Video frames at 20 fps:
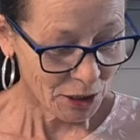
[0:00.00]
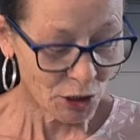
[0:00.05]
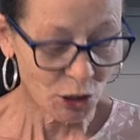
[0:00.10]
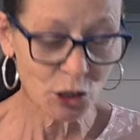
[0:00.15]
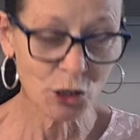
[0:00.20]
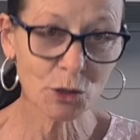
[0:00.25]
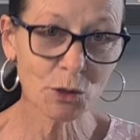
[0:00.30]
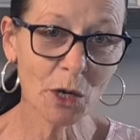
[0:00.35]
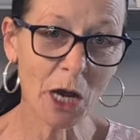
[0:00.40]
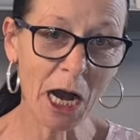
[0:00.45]

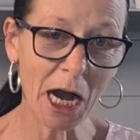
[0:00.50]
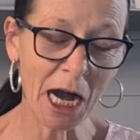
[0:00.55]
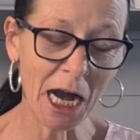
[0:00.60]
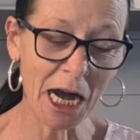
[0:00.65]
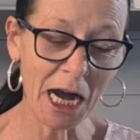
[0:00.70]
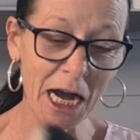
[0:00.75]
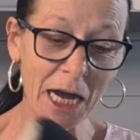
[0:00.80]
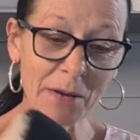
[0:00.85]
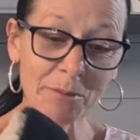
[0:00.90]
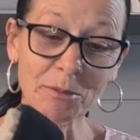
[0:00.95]
too
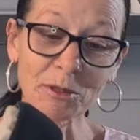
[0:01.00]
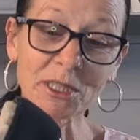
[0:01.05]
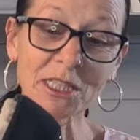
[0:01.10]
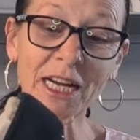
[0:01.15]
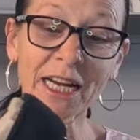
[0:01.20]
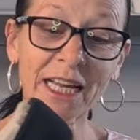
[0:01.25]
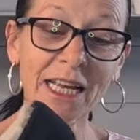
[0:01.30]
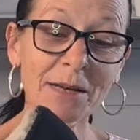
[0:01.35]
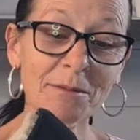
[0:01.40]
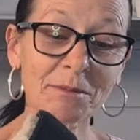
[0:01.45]
high, but
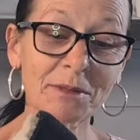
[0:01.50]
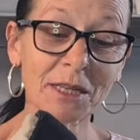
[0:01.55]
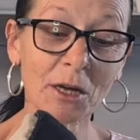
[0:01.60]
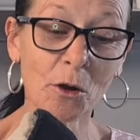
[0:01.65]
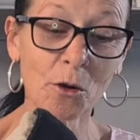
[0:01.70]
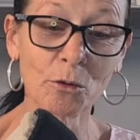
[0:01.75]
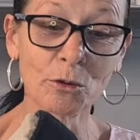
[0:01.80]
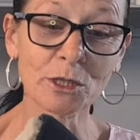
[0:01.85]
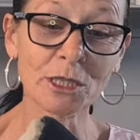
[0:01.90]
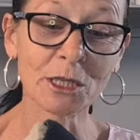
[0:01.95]
I kept
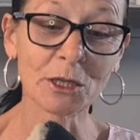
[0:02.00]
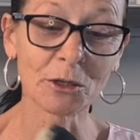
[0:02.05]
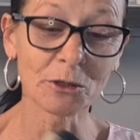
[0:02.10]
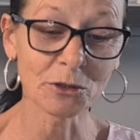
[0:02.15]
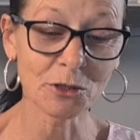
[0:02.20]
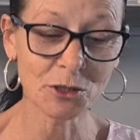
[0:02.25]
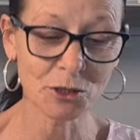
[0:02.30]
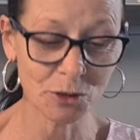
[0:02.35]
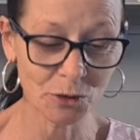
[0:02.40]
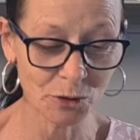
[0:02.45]
holding
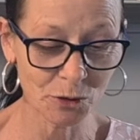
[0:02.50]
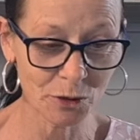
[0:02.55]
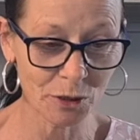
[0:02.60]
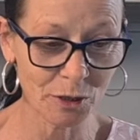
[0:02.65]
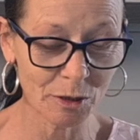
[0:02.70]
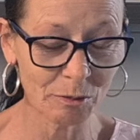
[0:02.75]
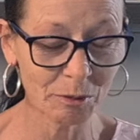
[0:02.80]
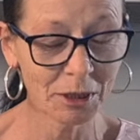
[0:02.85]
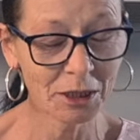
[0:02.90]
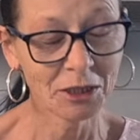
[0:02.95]
on to
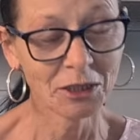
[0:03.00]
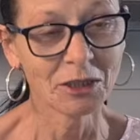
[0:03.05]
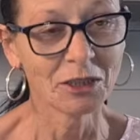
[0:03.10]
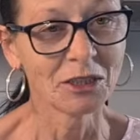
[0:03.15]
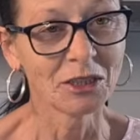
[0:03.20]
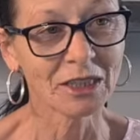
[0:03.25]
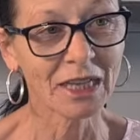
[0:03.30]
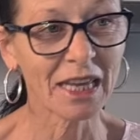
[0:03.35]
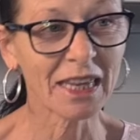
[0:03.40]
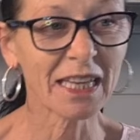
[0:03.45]
them,
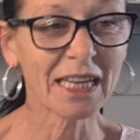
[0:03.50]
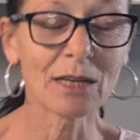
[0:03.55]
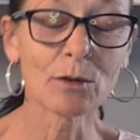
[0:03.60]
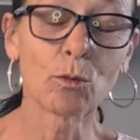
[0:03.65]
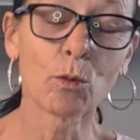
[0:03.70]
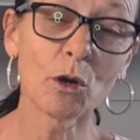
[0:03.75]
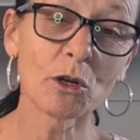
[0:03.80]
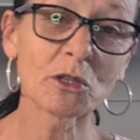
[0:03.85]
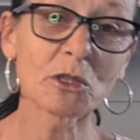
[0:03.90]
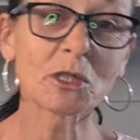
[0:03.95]
kept
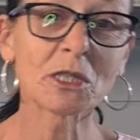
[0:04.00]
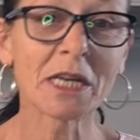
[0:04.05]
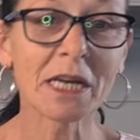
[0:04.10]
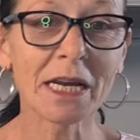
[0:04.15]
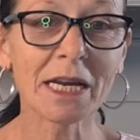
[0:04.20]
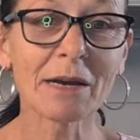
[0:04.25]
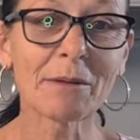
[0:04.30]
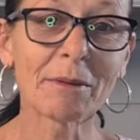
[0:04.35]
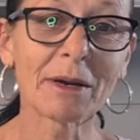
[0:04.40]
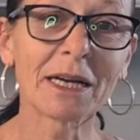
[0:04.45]
thinking one
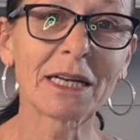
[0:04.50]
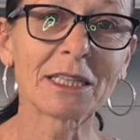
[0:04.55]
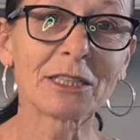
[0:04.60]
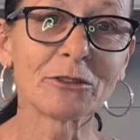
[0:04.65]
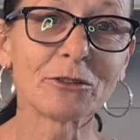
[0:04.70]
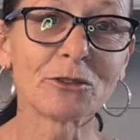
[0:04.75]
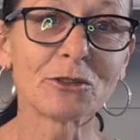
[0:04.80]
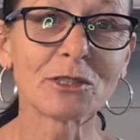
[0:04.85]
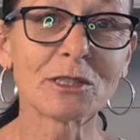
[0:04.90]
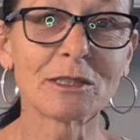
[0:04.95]
day I might
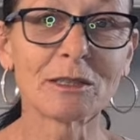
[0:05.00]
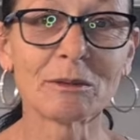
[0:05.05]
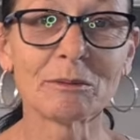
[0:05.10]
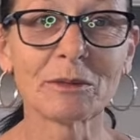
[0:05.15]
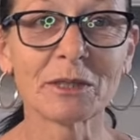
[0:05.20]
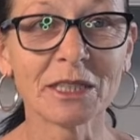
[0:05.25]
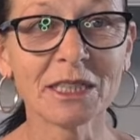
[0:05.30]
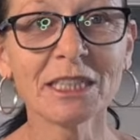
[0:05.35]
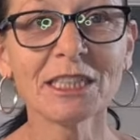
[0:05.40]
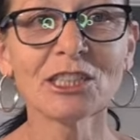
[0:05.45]
use
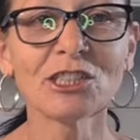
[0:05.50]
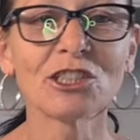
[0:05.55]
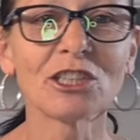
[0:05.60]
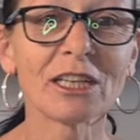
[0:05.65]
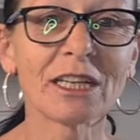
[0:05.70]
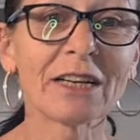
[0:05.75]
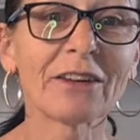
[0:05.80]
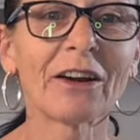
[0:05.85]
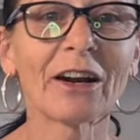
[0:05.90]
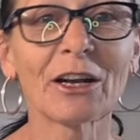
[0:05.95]
them, and each
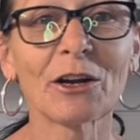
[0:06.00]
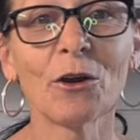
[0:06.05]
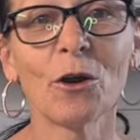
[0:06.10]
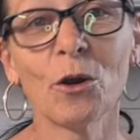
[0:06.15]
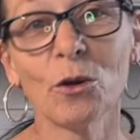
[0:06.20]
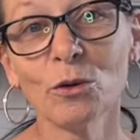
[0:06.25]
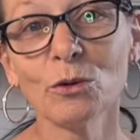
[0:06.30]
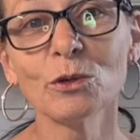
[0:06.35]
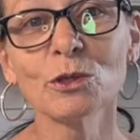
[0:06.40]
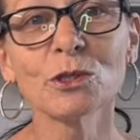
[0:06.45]
year I got
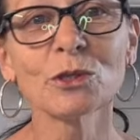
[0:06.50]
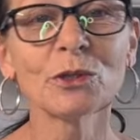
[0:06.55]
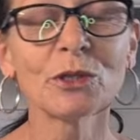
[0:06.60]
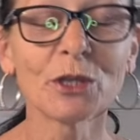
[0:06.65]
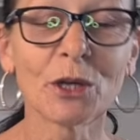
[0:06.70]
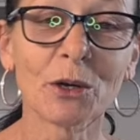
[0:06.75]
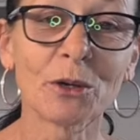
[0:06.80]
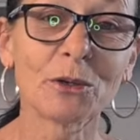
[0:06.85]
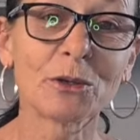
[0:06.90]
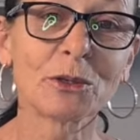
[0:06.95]
older
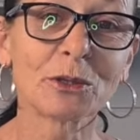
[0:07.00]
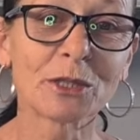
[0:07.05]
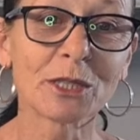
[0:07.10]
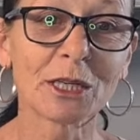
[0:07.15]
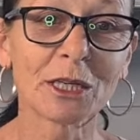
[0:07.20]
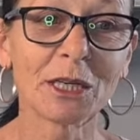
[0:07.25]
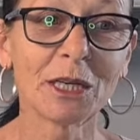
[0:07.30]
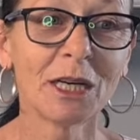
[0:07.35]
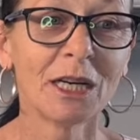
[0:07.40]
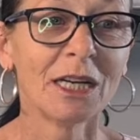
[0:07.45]
and
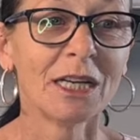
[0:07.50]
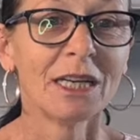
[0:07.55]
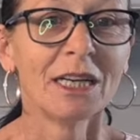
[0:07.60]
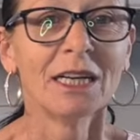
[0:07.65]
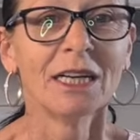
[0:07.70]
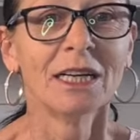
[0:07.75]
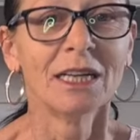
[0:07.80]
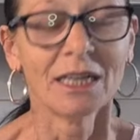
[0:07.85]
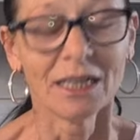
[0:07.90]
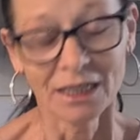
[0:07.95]
older
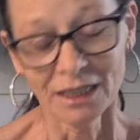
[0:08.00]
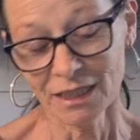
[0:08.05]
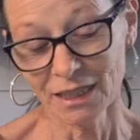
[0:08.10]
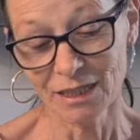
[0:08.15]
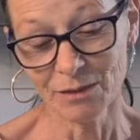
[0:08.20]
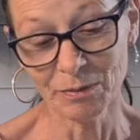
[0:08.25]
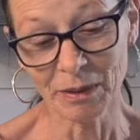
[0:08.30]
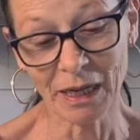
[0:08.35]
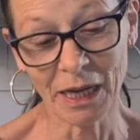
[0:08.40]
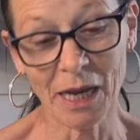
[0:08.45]
and
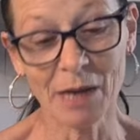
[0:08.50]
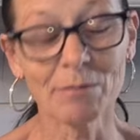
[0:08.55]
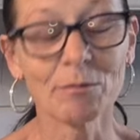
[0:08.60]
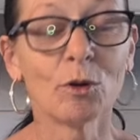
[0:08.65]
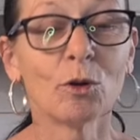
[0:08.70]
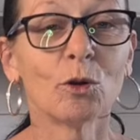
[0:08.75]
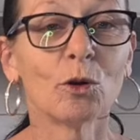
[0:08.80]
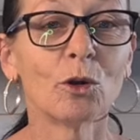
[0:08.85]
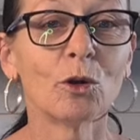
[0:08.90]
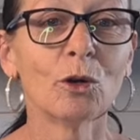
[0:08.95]
they became
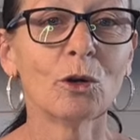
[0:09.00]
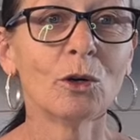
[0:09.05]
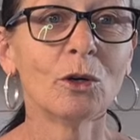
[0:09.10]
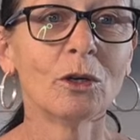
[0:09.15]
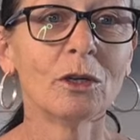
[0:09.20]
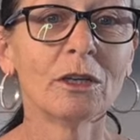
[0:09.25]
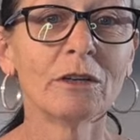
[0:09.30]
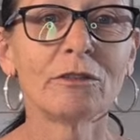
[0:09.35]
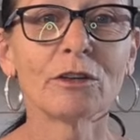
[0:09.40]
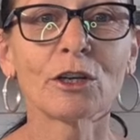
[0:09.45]
more
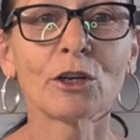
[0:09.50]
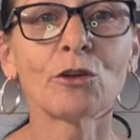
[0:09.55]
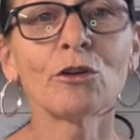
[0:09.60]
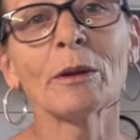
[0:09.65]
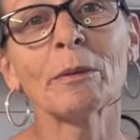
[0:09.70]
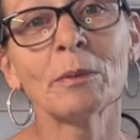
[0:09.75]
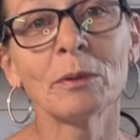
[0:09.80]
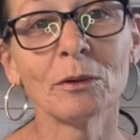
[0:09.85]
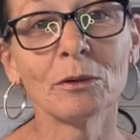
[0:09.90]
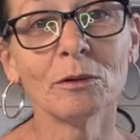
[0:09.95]
of a
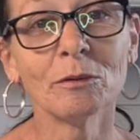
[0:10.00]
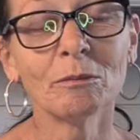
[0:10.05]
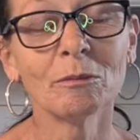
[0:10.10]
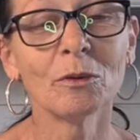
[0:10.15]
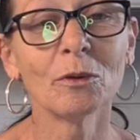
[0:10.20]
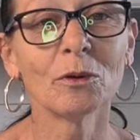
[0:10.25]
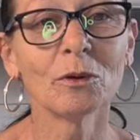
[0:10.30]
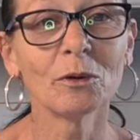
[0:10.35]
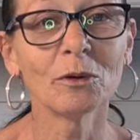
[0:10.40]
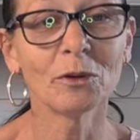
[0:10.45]
cripple,
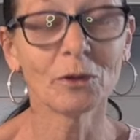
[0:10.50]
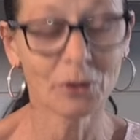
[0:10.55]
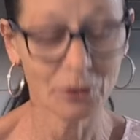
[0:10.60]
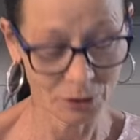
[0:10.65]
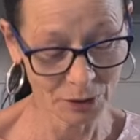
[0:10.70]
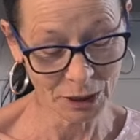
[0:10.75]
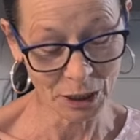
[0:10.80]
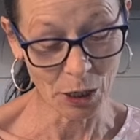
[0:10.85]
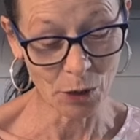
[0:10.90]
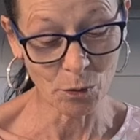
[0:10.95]
more,
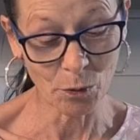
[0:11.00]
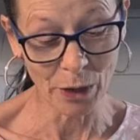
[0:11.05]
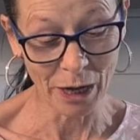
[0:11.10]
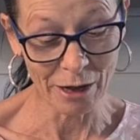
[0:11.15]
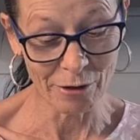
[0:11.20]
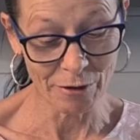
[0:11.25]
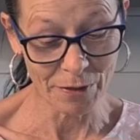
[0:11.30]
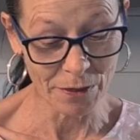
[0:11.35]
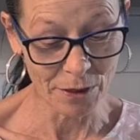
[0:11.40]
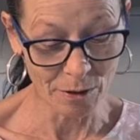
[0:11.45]

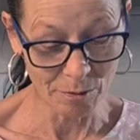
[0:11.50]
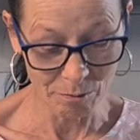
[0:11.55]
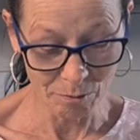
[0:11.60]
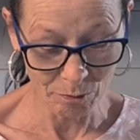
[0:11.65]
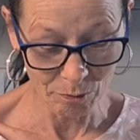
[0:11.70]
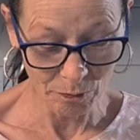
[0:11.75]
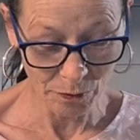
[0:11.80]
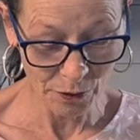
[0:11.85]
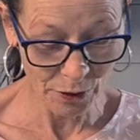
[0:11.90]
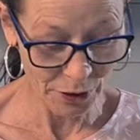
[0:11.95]
wearing
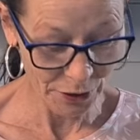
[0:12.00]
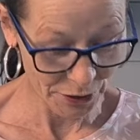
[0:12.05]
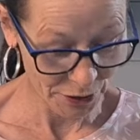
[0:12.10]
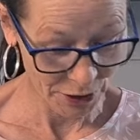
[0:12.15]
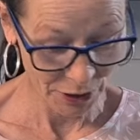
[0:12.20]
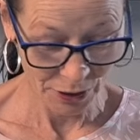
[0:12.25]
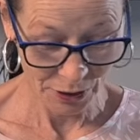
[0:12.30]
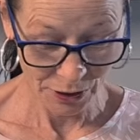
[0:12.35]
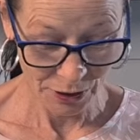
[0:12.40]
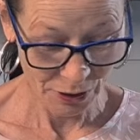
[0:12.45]
them than
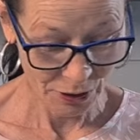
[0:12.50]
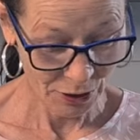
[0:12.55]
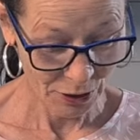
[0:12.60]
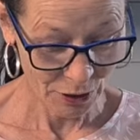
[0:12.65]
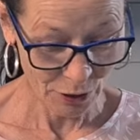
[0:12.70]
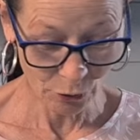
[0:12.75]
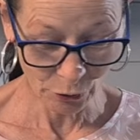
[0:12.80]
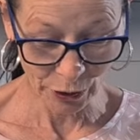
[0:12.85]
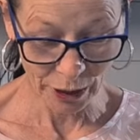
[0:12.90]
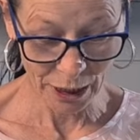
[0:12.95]

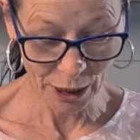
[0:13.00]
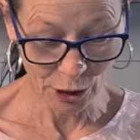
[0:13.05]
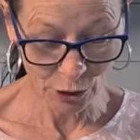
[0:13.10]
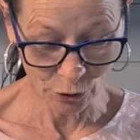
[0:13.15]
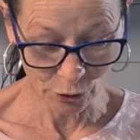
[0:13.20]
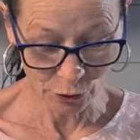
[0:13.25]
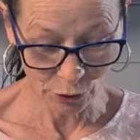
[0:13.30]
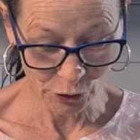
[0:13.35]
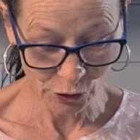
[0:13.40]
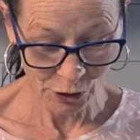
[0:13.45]
looking
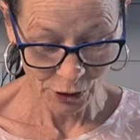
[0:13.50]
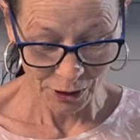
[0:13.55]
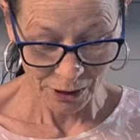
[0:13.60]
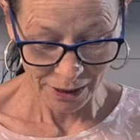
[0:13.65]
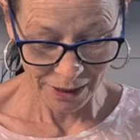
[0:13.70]
good.